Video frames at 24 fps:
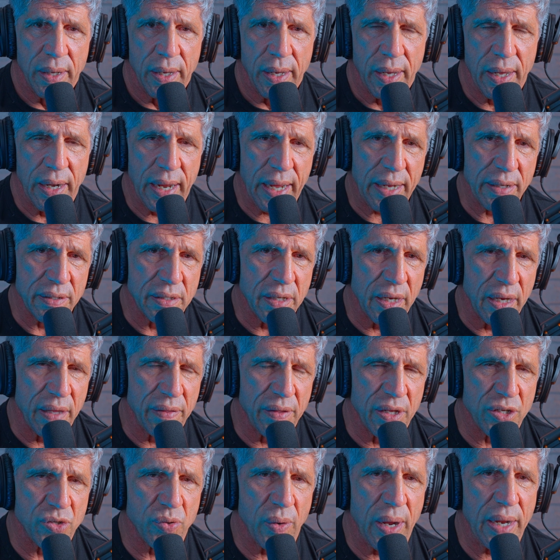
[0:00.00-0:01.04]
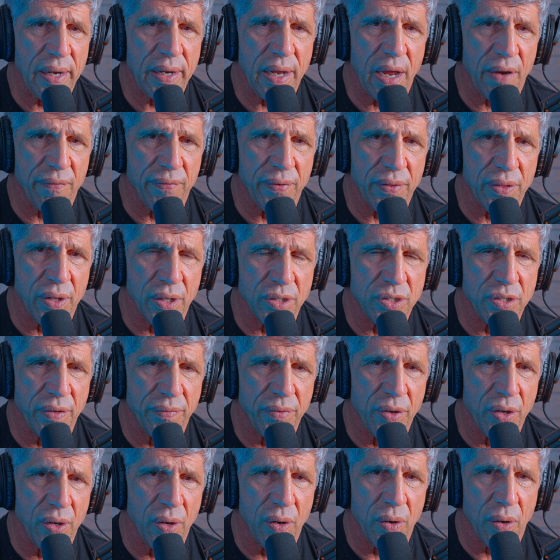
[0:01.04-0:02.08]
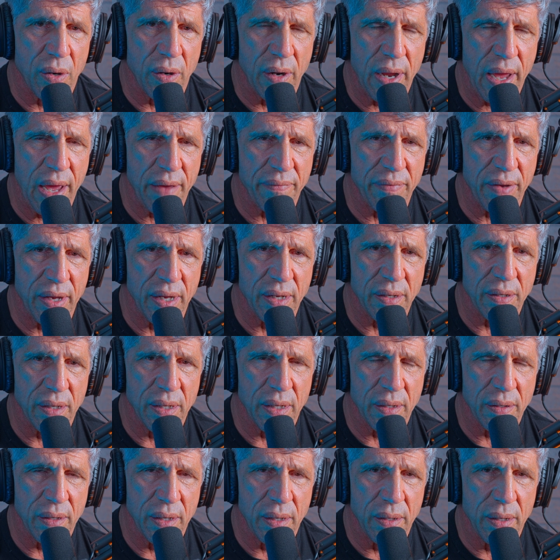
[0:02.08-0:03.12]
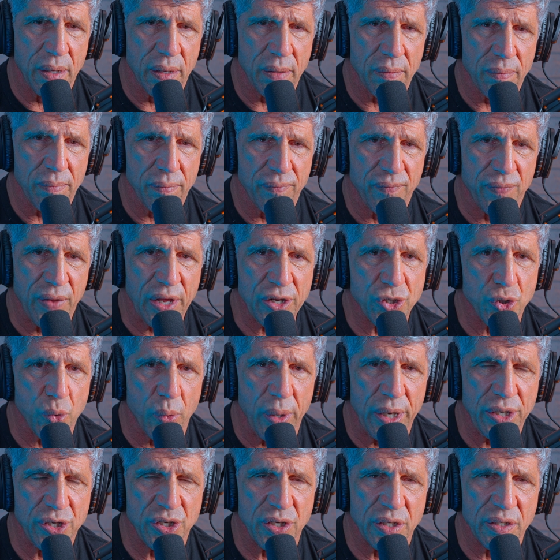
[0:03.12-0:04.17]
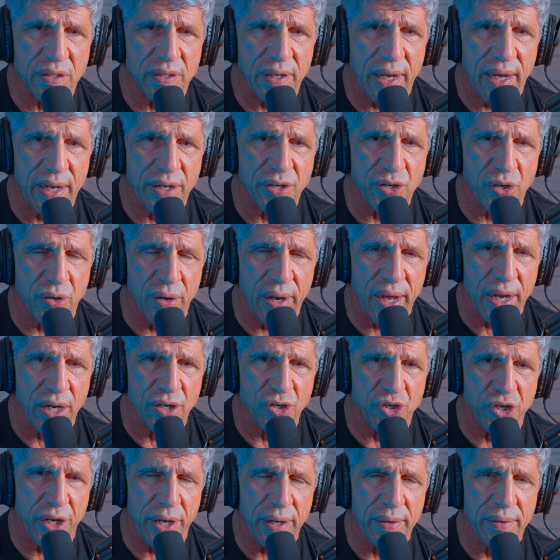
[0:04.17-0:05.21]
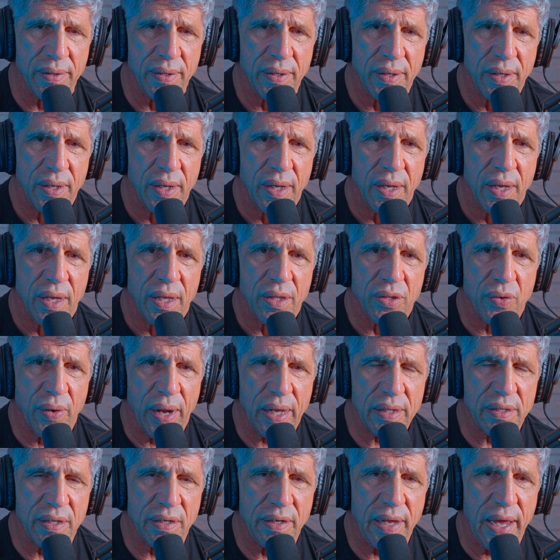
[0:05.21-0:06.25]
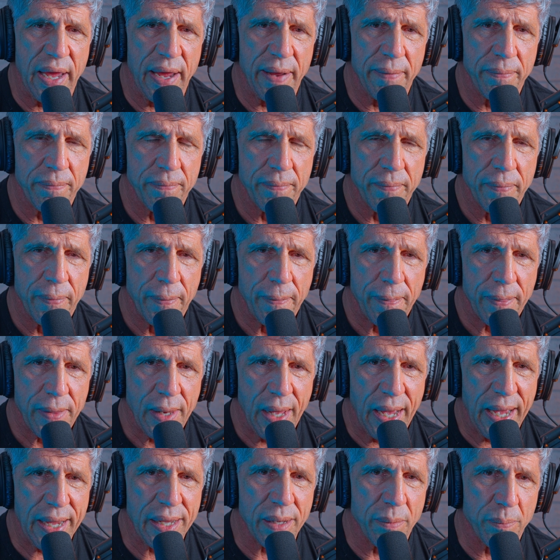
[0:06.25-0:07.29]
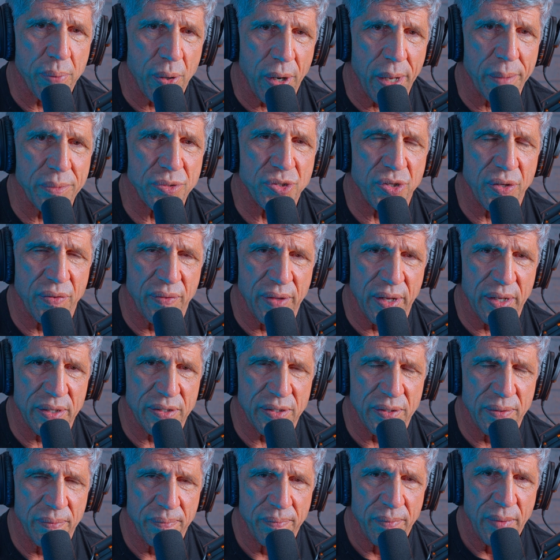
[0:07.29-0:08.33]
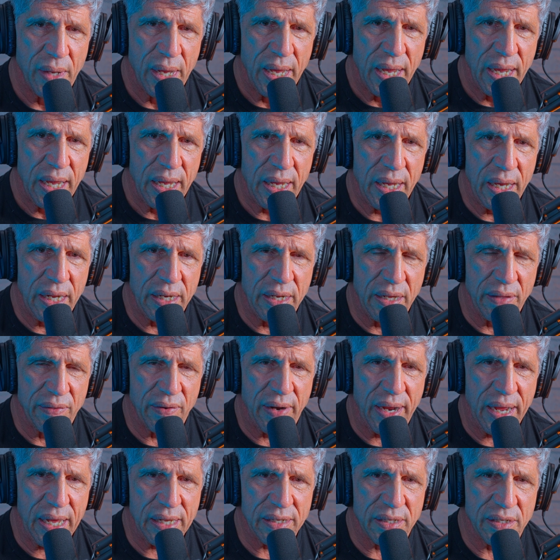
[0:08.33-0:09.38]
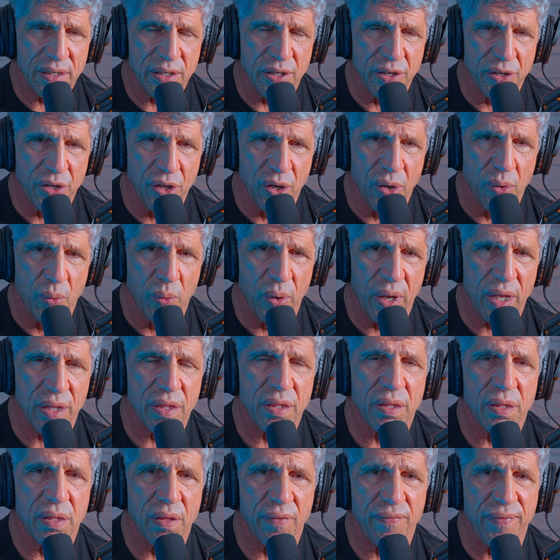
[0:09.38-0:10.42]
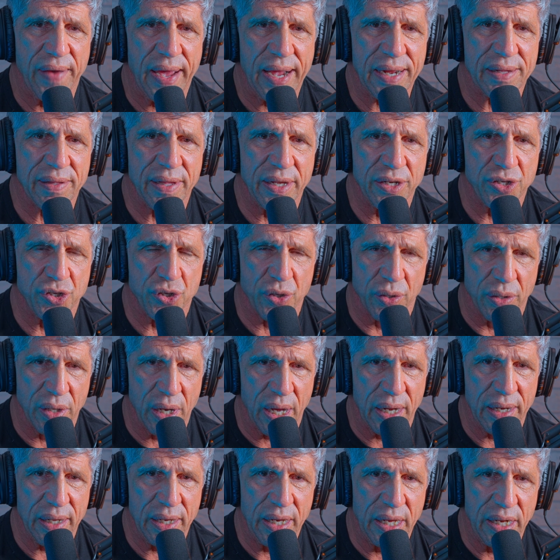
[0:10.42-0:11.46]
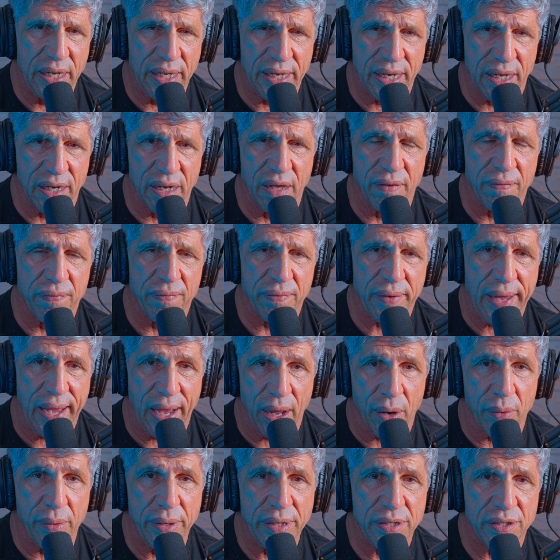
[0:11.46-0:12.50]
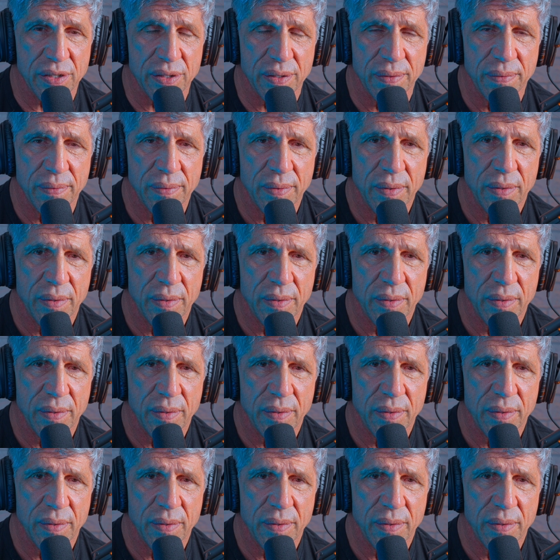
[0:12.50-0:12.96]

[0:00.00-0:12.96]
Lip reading: And I can tell you this right now, for those of you who are having fluctuations in your energy throughout the day, I can promise you this: it either has to do with the fact that you're not eating enough calories